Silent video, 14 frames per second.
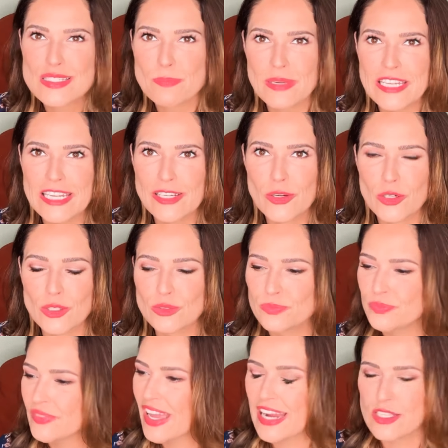a Speedy girl.
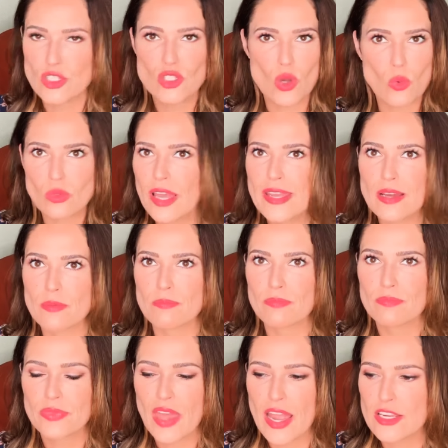I don't like them.
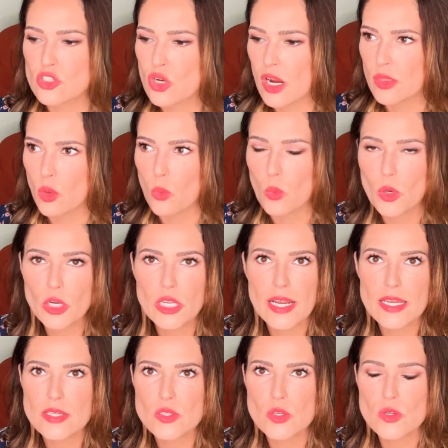I tried the
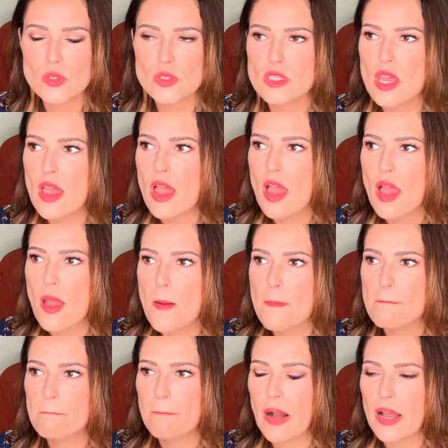organizers,
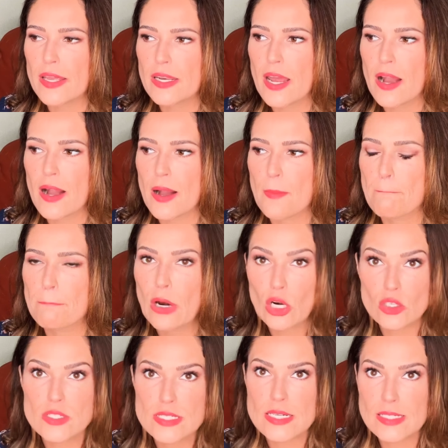but
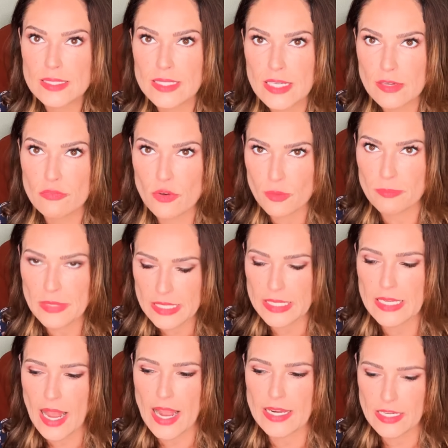personally, for
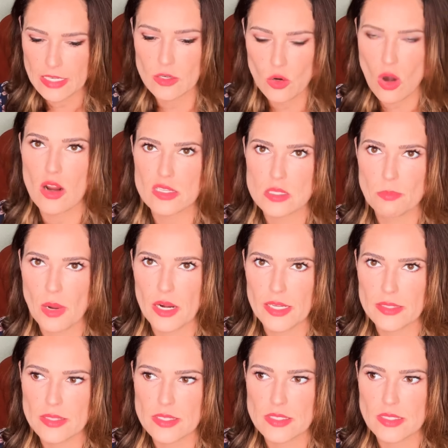me, I need a crossbody
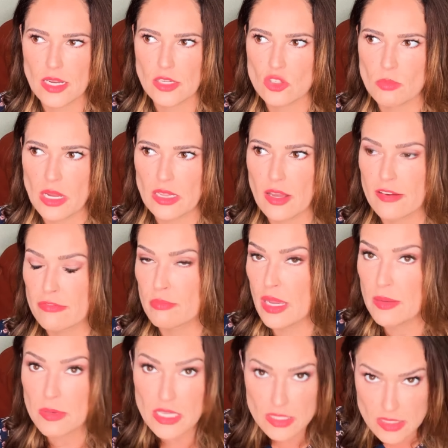at this stage in my life.
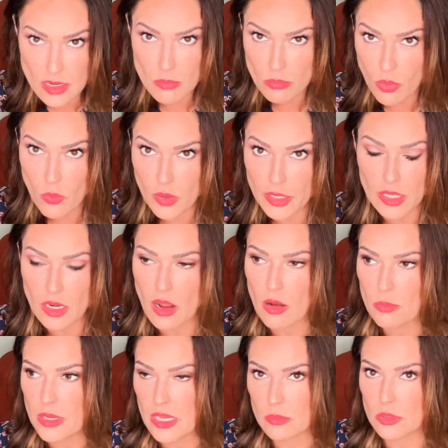Maybe at some point I'll
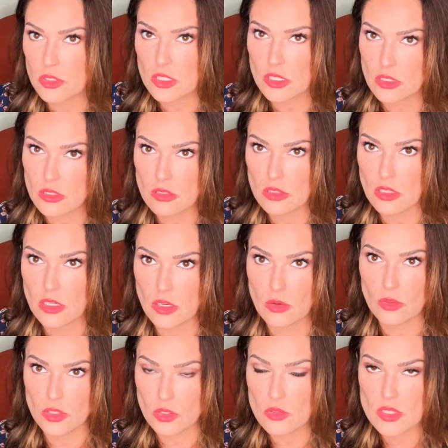be able to,
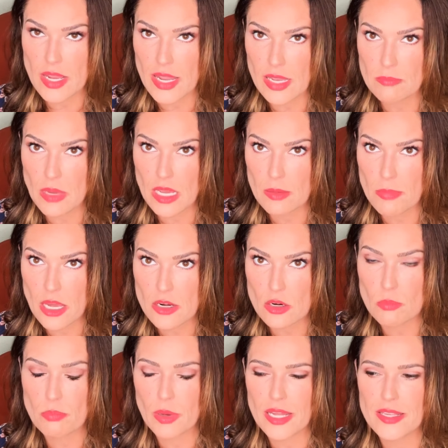use a handbag
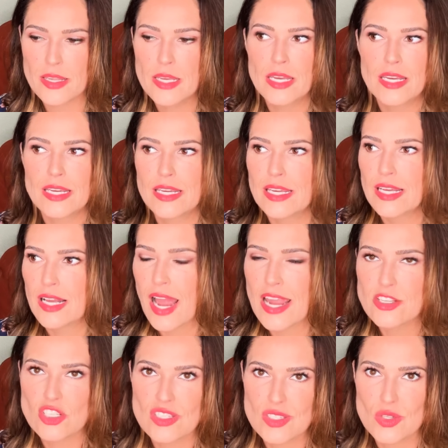better, but I
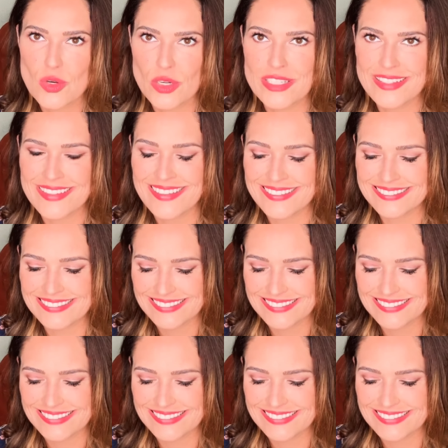just couldn't